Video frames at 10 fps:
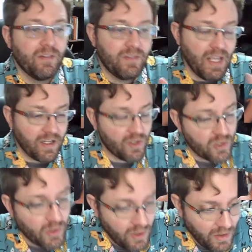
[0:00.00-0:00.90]
take
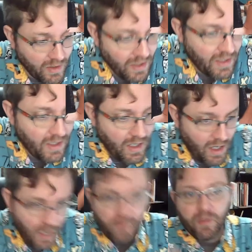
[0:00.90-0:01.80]
control
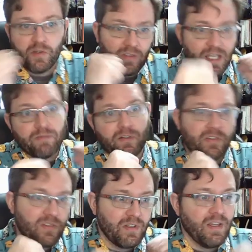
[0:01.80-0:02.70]
of those
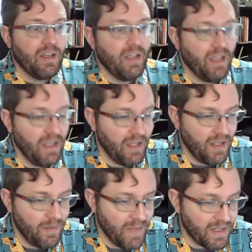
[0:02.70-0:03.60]
levers
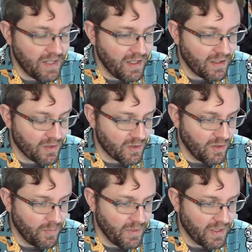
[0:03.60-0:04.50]
and maintain
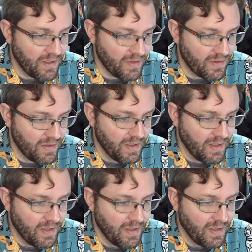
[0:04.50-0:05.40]
control. Because
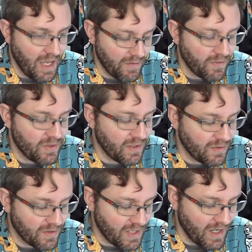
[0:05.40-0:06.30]
every
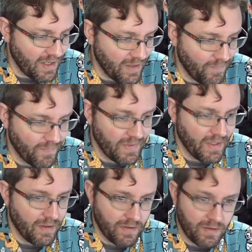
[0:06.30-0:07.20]
single time,
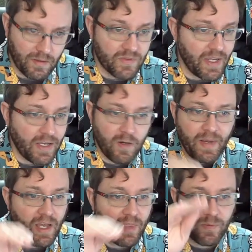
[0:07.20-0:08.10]
some
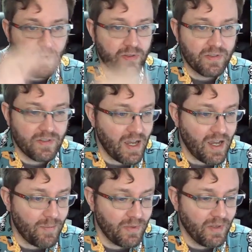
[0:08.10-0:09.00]
psychopath rose to the
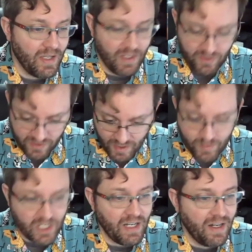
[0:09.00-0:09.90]
top and
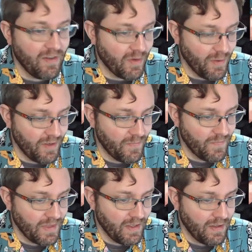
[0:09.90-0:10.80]
subjugated everyone,
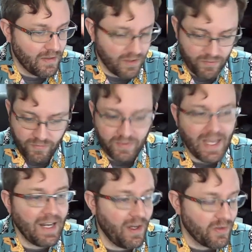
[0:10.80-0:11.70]
just
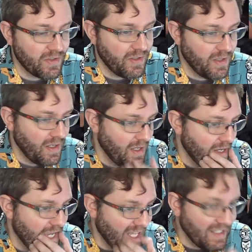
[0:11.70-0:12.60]
flat out.
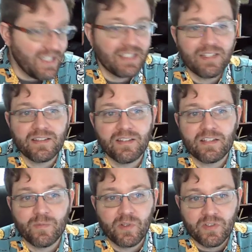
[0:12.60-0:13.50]
At least in a
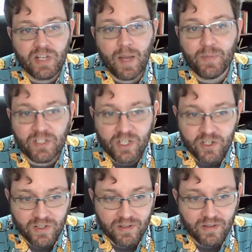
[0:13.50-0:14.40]
system where there's
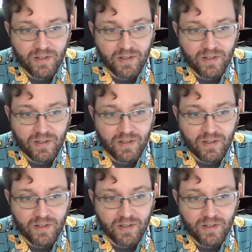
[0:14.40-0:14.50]
competition,